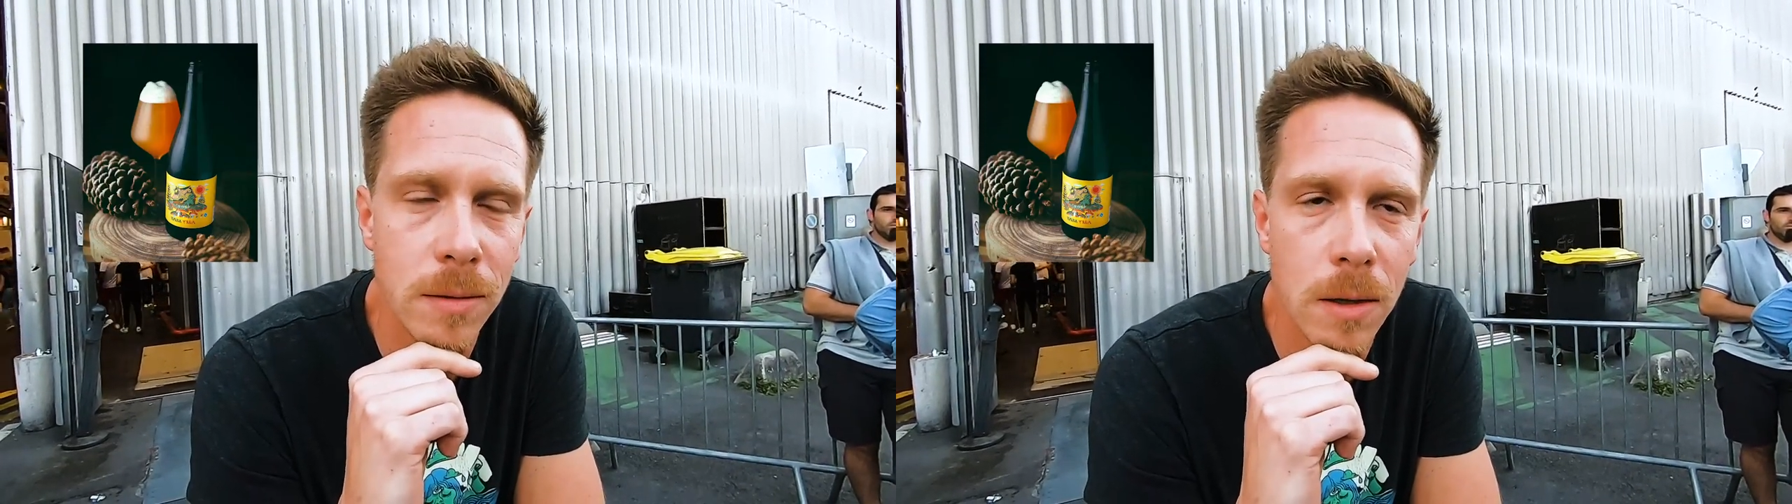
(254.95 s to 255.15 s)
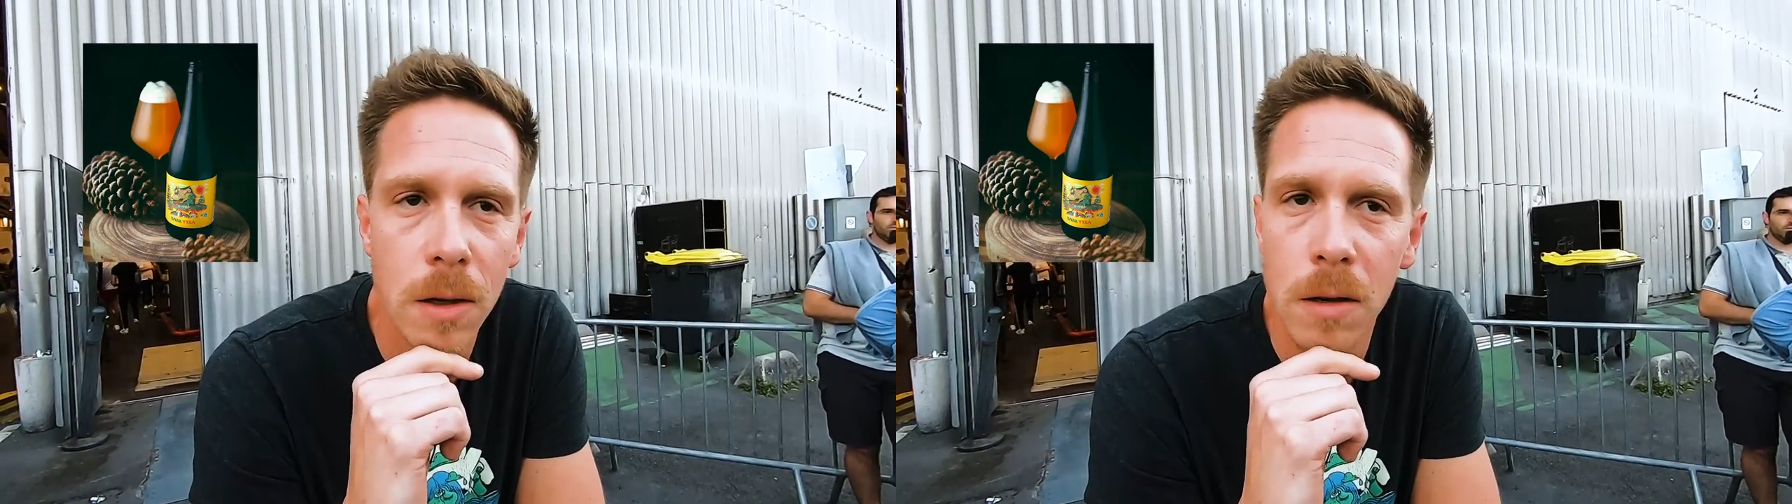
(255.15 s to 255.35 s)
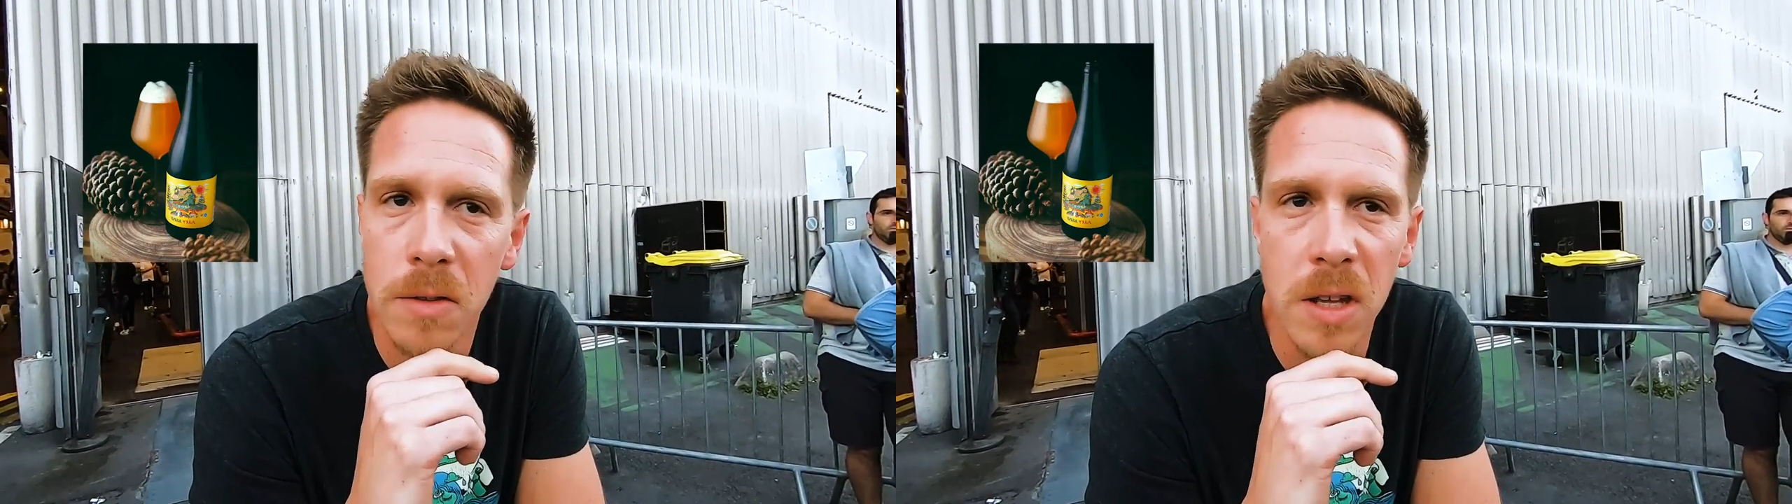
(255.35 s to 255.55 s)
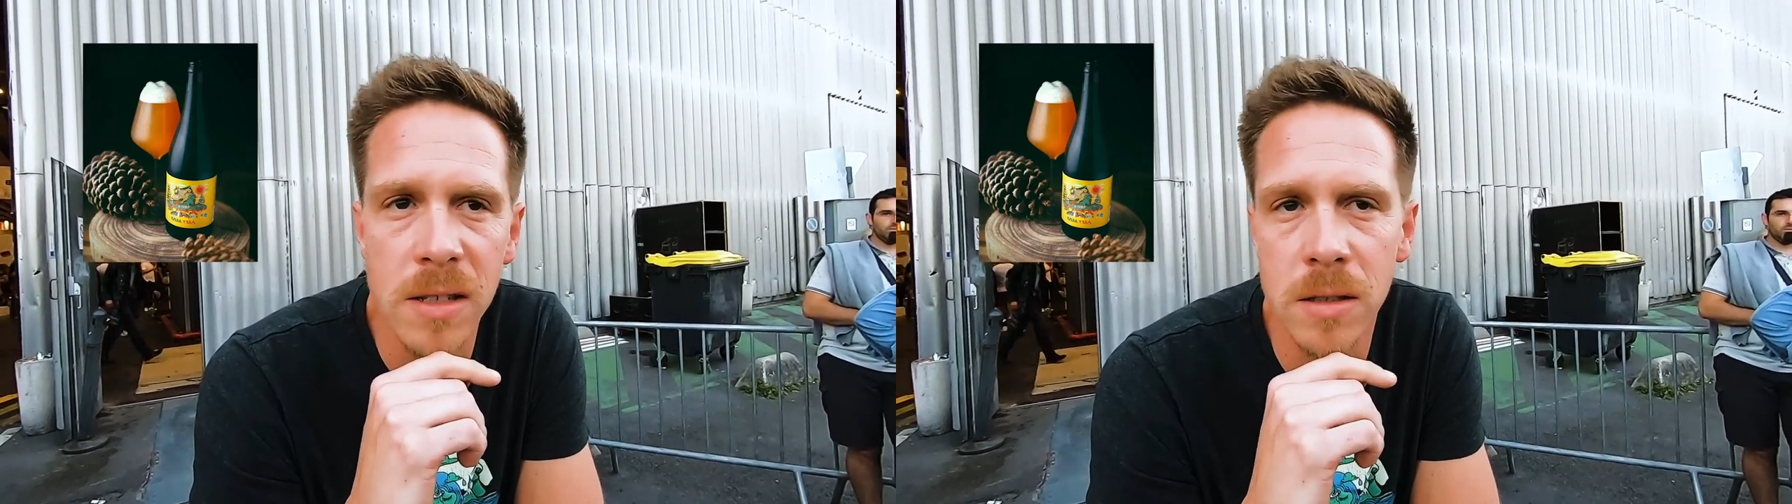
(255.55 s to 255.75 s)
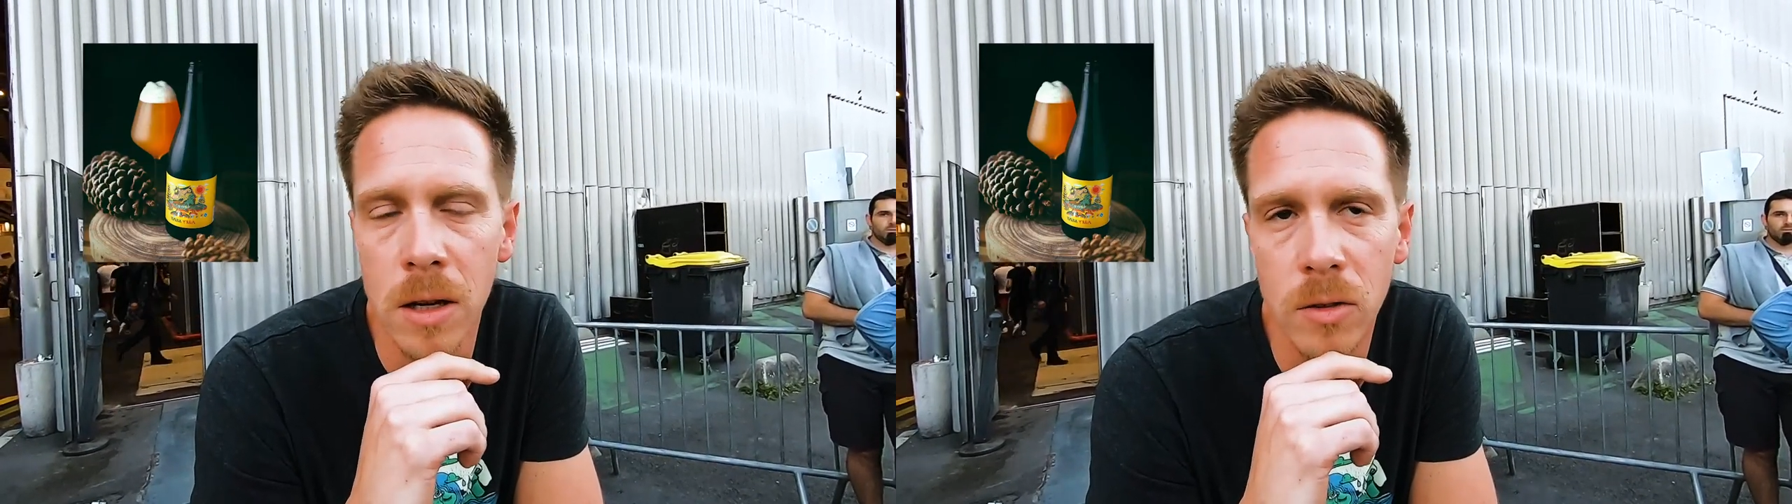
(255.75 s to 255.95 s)

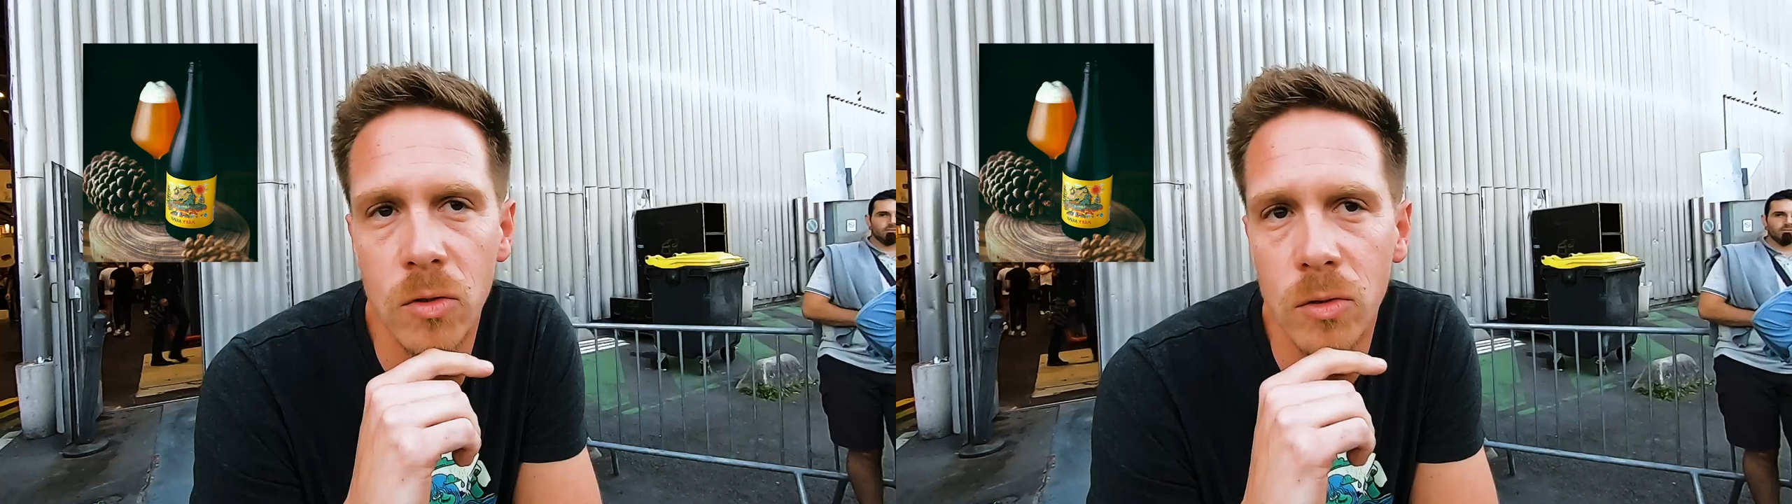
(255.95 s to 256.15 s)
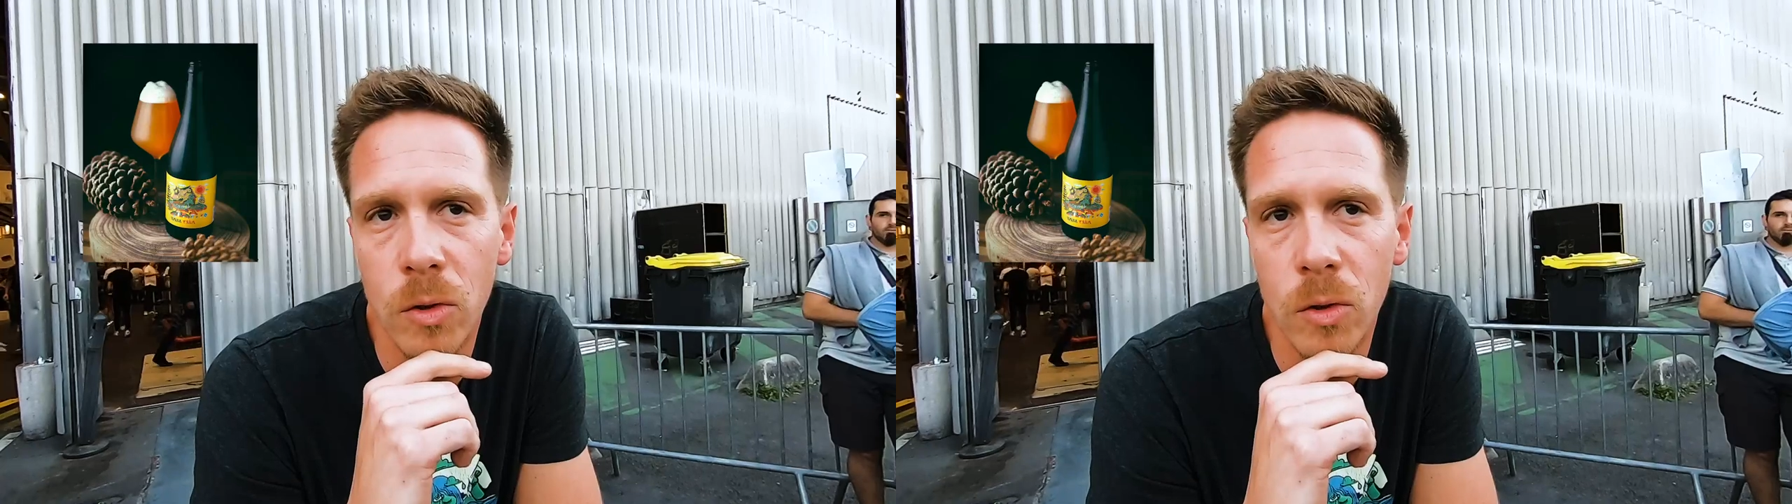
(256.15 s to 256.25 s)
There's not